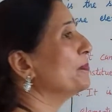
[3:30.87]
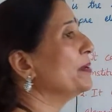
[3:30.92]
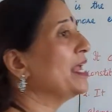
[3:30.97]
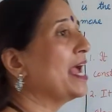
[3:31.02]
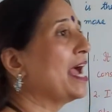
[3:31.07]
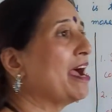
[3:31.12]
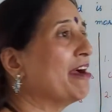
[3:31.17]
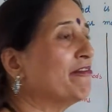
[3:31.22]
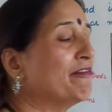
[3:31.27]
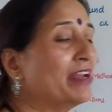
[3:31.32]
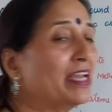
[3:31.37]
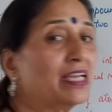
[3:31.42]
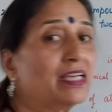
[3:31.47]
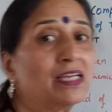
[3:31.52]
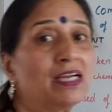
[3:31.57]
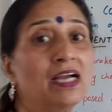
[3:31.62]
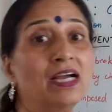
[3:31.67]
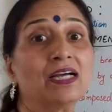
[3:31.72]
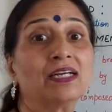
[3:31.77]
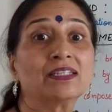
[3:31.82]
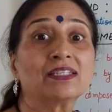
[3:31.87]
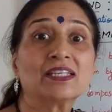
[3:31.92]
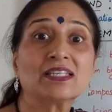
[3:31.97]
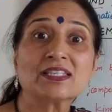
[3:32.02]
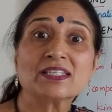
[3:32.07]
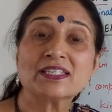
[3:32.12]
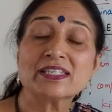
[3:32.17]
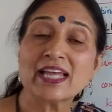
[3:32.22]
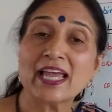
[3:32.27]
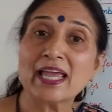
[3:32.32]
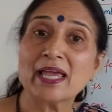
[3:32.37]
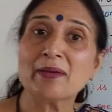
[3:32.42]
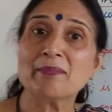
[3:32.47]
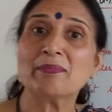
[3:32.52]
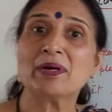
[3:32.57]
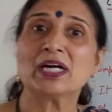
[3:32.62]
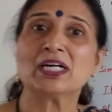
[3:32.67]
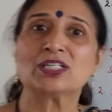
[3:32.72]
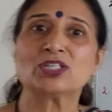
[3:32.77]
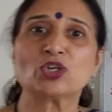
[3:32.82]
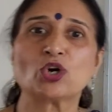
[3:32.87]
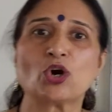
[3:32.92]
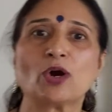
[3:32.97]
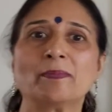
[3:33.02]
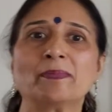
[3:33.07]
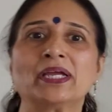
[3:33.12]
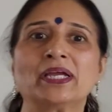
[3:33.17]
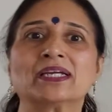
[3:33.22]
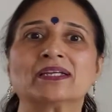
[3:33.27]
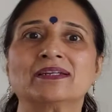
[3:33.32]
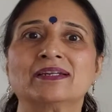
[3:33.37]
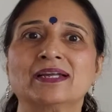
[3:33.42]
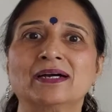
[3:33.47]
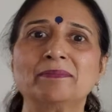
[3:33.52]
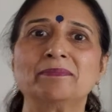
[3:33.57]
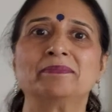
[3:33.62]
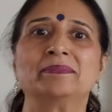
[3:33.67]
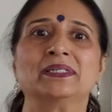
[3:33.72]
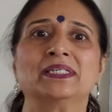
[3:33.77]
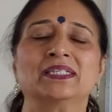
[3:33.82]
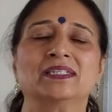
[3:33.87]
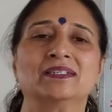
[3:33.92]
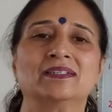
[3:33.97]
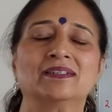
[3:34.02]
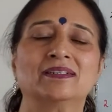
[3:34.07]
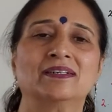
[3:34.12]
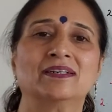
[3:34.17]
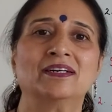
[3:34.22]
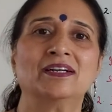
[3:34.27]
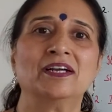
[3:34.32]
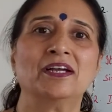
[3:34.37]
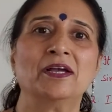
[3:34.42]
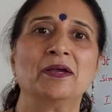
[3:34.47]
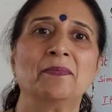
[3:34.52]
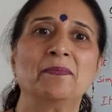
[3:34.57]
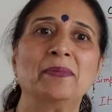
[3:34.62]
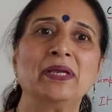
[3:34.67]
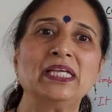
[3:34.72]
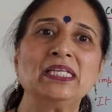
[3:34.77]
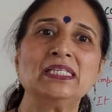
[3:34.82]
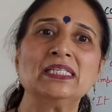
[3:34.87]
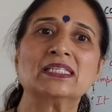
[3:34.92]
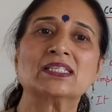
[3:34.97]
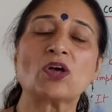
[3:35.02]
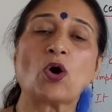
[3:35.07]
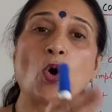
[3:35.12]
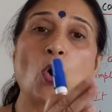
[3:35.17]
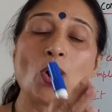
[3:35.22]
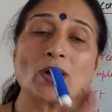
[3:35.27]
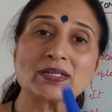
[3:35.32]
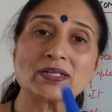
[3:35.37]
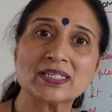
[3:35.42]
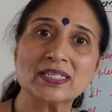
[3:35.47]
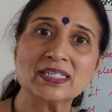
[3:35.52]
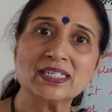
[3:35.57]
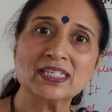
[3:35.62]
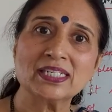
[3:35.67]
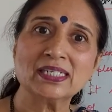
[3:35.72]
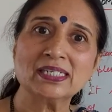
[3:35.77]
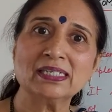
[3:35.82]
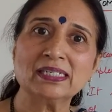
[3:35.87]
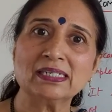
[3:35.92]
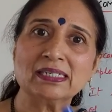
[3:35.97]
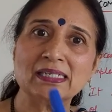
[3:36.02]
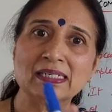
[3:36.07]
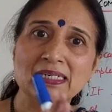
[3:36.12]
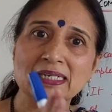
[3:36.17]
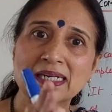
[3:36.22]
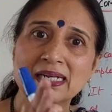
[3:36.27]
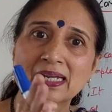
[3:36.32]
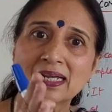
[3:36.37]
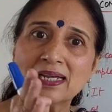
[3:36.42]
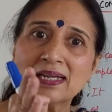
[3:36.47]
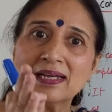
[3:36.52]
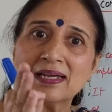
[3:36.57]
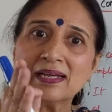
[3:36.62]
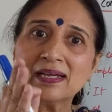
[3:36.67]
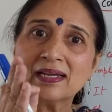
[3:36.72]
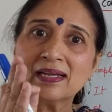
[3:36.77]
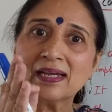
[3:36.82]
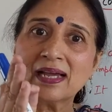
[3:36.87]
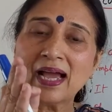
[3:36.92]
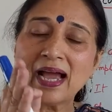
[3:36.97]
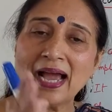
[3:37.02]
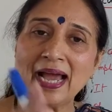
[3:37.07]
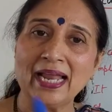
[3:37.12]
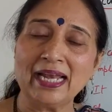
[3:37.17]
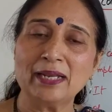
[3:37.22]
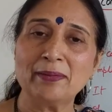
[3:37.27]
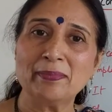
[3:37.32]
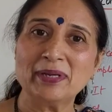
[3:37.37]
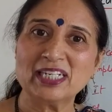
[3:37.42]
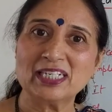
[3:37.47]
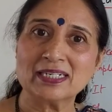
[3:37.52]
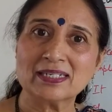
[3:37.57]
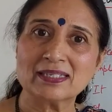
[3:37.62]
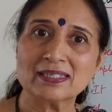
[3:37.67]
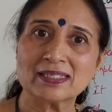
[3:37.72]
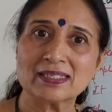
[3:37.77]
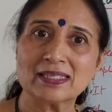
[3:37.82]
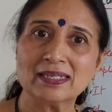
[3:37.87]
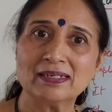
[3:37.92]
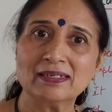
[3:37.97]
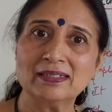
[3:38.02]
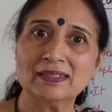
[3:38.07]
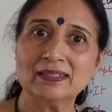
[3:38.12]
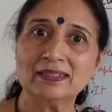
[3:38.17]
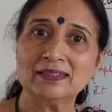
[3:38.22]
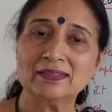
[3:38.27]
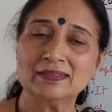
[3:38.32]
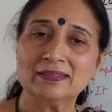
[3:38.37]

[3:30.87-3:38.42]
be having the same atomic number. Means oxygen element is there